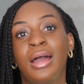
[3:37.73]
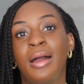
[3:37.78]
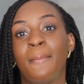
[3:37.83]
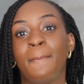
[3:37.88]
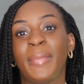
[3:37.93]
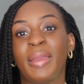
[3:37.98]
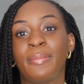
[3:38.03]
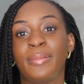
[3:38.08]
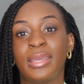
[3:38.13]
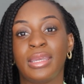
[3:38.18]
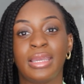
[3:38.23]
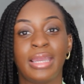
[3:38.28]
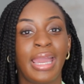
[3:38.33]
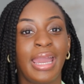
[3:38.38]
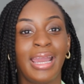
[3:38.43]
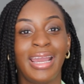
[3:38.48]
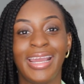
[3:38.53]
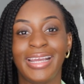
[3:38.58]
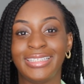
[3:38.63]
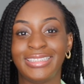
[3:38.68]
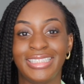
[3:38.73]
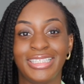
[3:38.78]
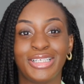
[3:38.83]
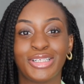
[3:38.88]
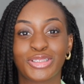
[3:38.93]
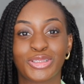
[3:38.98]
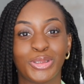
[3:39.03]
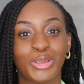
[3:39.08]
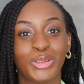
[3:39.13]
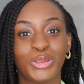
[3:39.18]
maybe 18
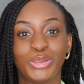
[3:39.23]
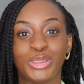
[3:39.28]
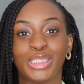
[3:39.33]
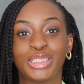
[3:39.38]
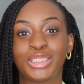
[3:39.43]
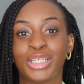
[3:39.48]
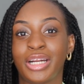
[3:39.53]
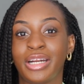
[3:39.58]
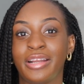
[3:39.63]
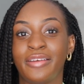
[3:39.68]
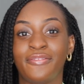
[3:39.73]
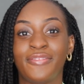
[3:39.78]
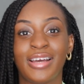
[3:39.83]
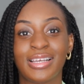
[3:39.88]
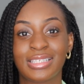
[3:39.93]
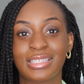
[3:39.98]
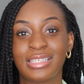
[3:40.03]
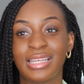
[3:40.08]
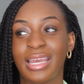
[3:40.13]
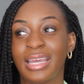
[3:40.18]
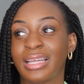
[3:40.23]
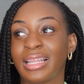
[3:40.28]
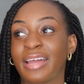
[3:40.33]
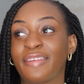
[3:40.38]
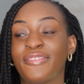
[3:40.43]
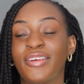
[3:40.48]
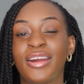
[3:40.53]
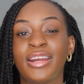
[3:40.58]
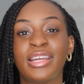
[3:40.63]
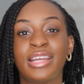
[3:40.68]
years old who just started investing, like
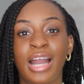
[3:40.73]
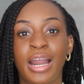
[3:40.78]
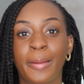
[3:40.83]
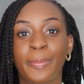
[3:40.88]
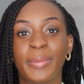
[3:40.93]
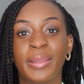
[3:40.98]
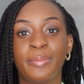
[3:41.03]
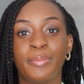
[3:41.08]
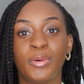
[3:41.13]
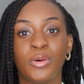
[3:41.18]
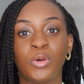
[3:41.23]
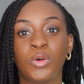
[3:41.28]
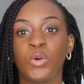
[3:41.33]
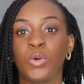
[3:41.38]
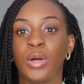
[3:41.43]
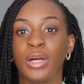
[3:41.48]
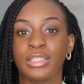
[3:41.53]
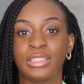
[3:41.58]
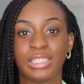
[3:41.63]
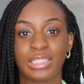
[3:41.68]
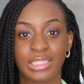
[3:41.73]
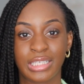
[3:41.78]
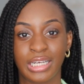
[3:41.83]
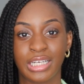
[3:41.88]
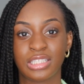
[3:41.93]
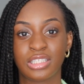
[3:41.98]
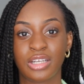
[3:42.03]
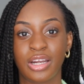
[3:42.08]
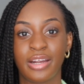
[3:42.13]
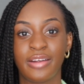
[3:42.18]
very young people who are just going
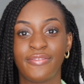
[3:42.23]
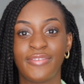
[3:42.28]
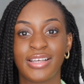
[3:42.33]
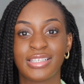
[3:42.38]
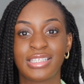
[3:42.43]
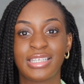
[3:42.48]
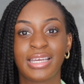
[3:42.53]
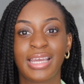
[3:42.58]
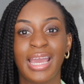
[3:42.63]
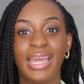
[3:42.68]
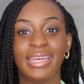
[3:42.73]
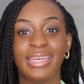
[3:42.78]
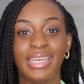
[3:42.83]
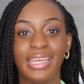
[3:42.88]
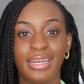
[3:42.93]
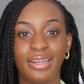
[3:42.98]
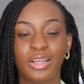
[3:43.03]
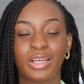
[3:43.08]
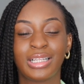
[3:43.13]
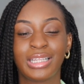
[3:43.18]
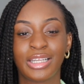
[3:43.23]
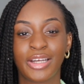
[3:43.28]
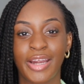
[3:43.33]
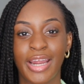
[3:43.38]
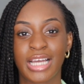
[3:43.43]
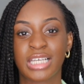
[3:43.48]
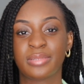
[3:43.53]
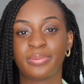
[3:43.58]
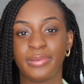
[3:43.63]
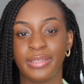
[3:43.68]
to start investing and need clear
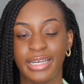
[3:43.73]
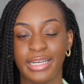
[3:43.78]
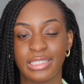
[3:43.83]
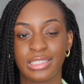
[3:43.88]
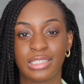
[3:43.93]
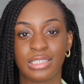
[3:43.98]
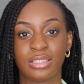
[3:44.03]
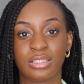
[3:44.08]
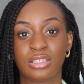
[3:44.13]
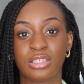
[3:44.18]
explanation.